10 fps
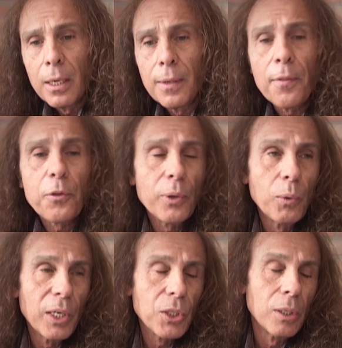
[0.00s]
and then
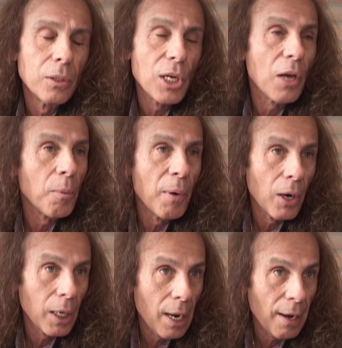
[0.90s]
three weeks in South
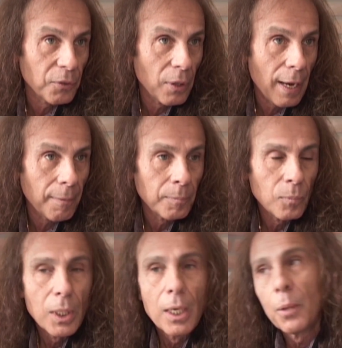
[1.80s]
America after that.
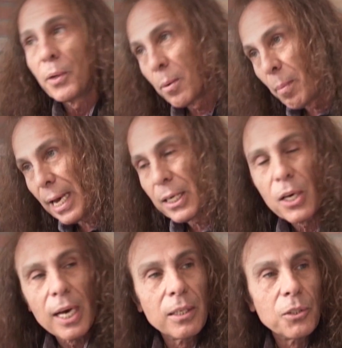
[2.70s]
And we come back
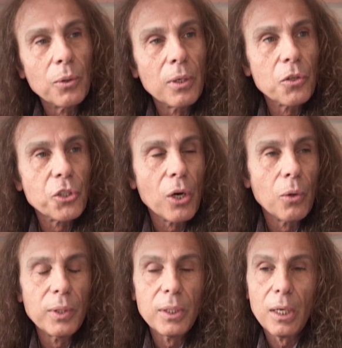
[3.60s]
again and do another
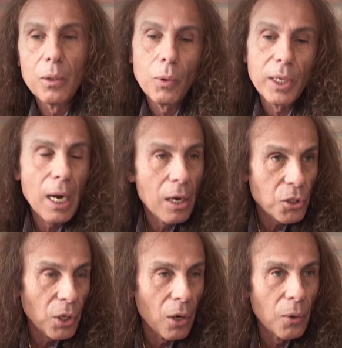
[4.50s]
show in uh, one in
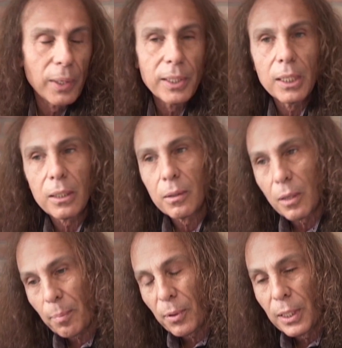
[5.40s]
Oslo and a
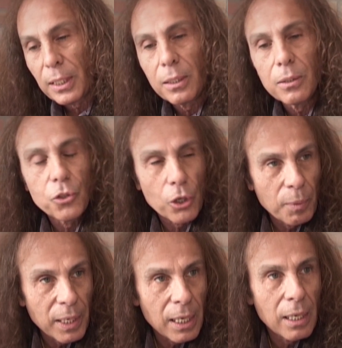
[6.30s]
couple in
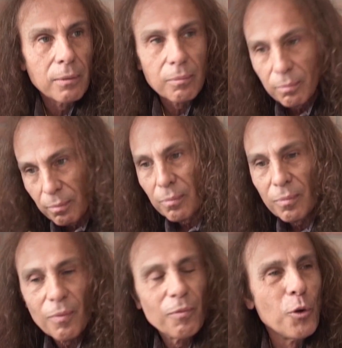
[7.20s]
Germany and
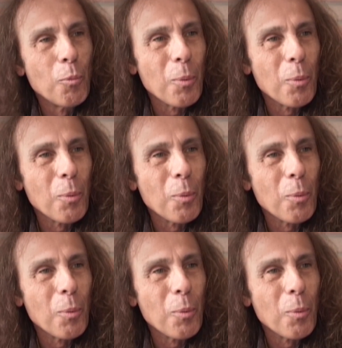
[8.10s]
a few